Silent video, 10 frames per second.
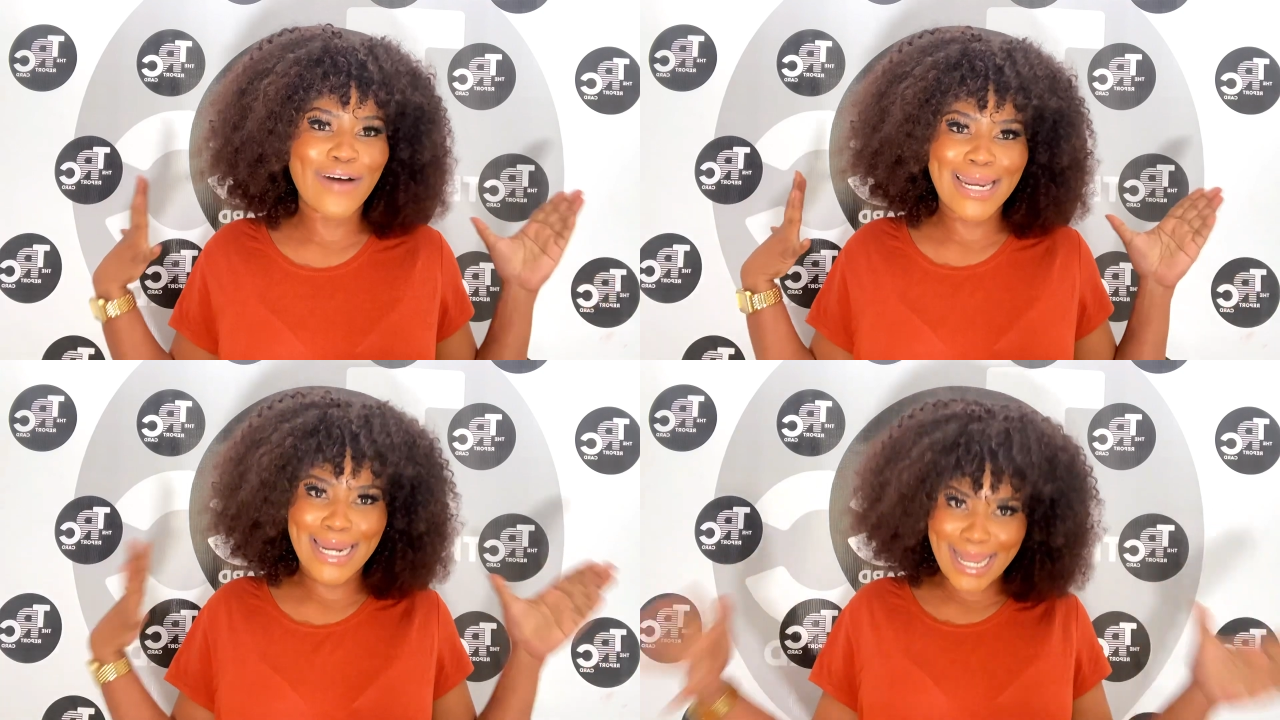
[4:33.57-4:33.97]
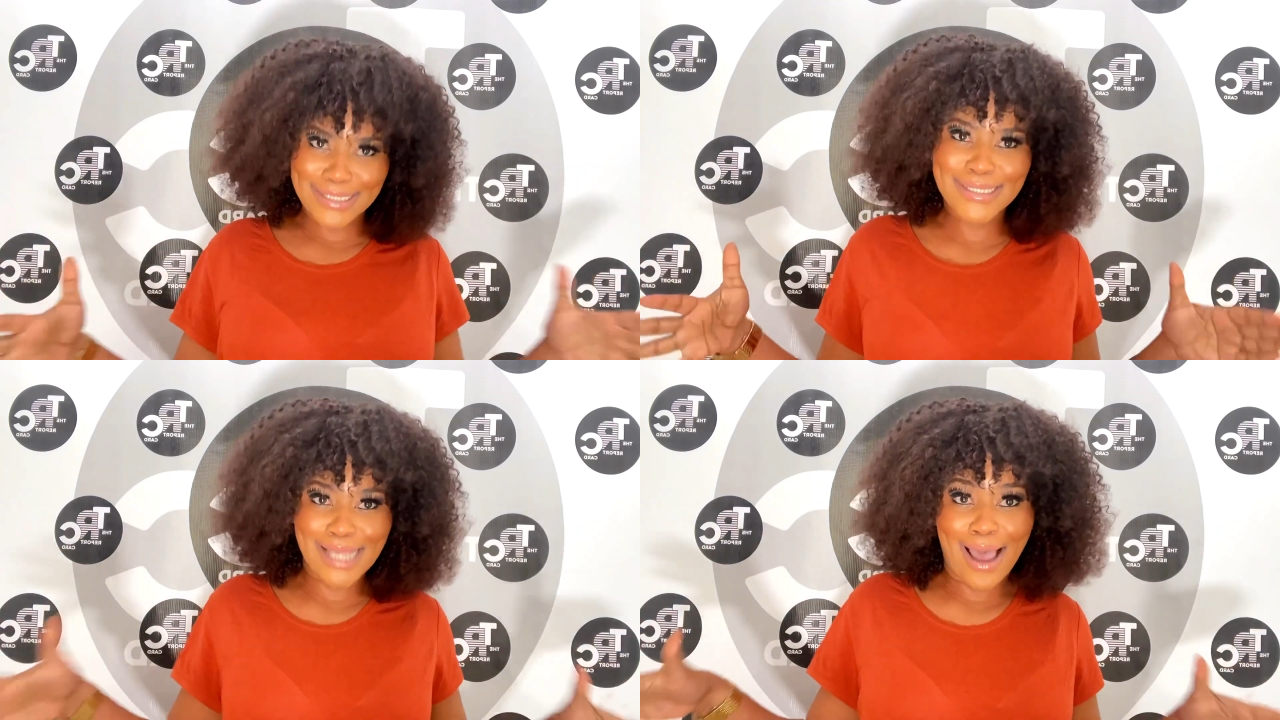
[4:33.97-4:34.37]

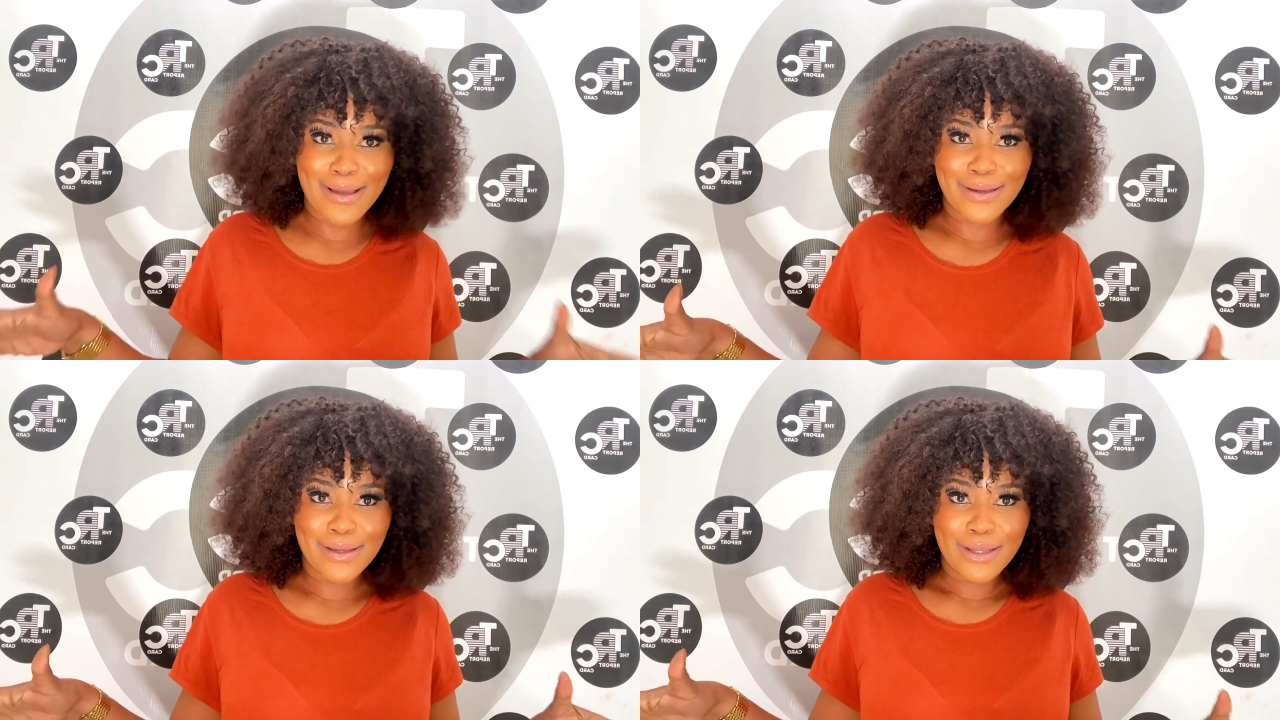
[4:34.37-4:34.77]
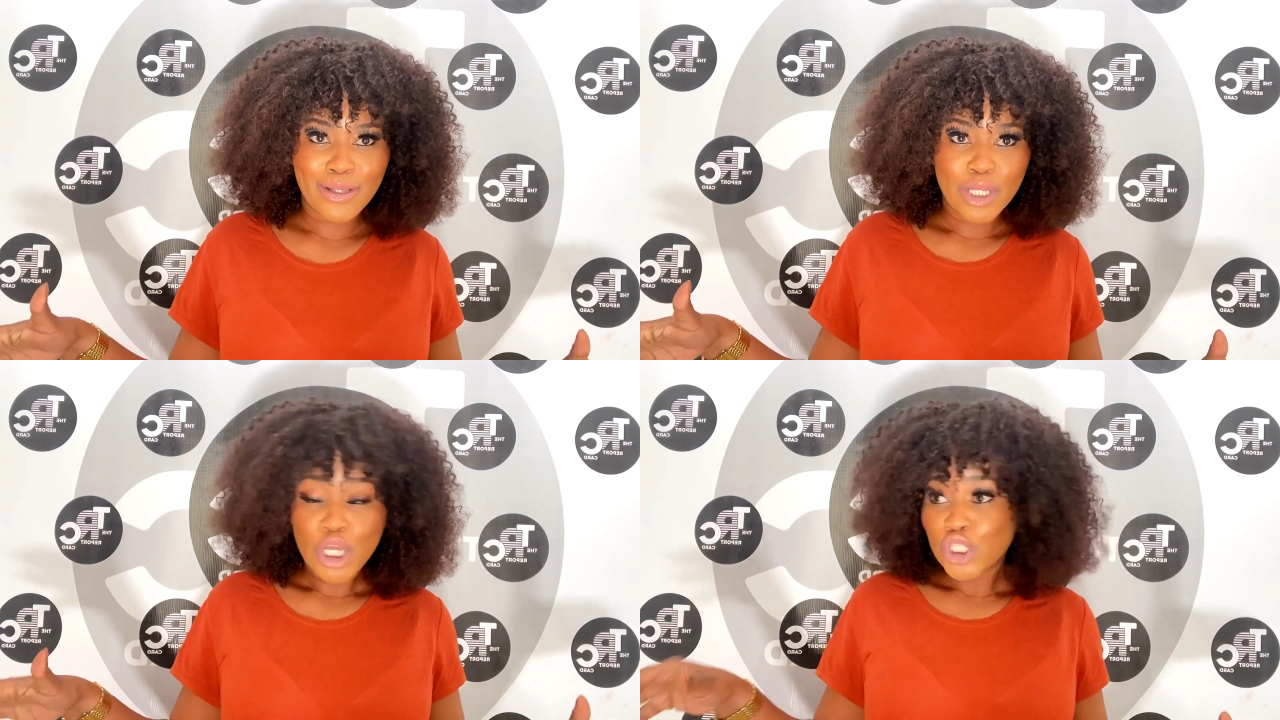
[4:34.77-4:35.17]
Vanessa
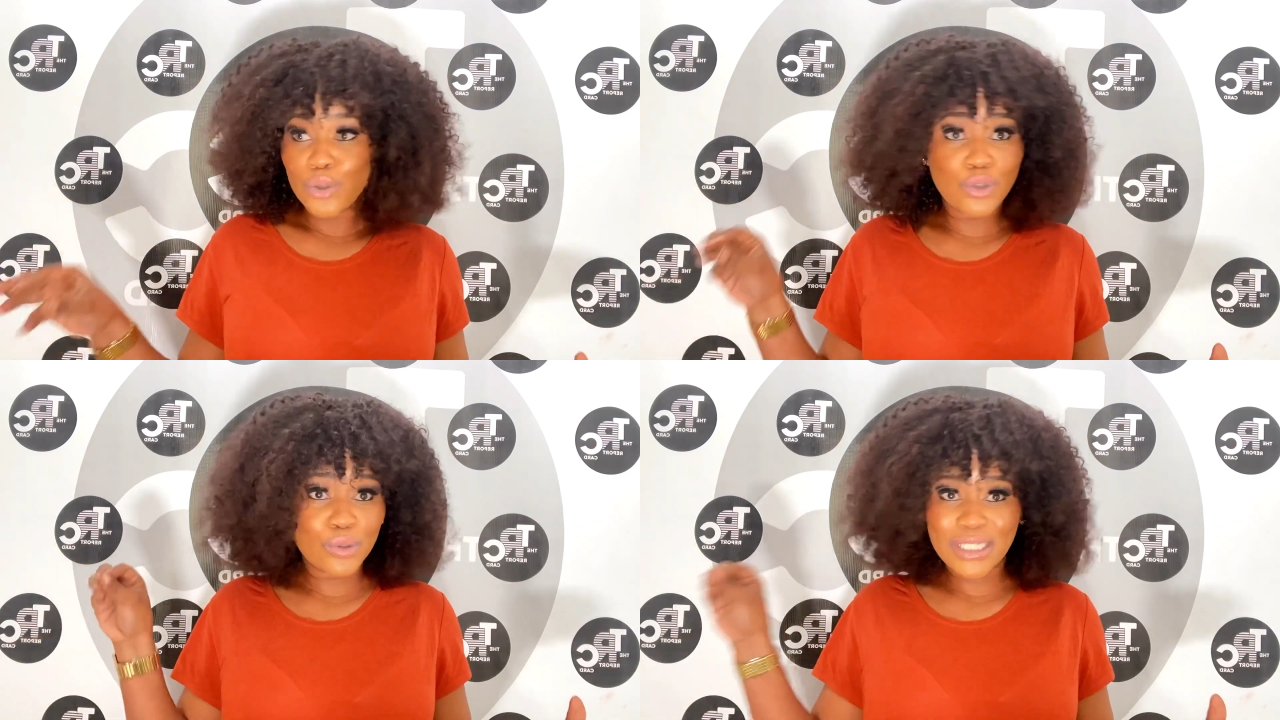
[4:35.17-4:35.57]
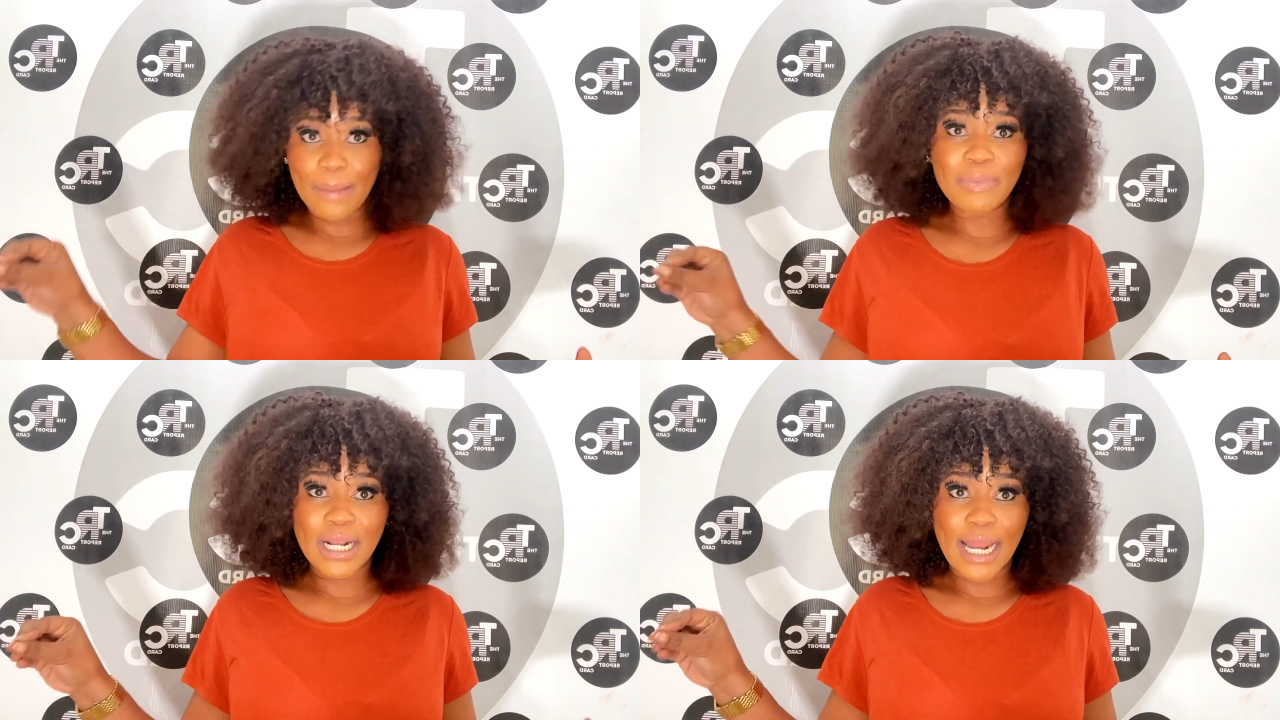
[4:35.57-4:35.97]
to do
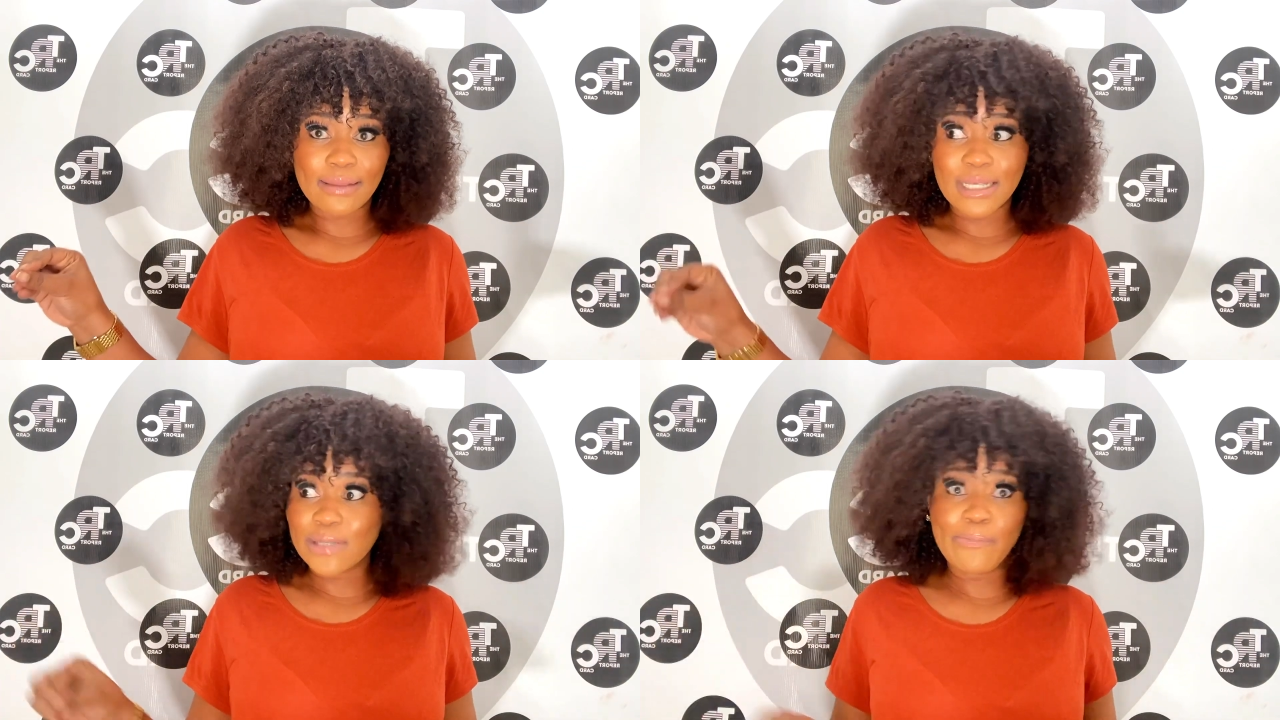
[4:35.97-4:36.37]
something like this.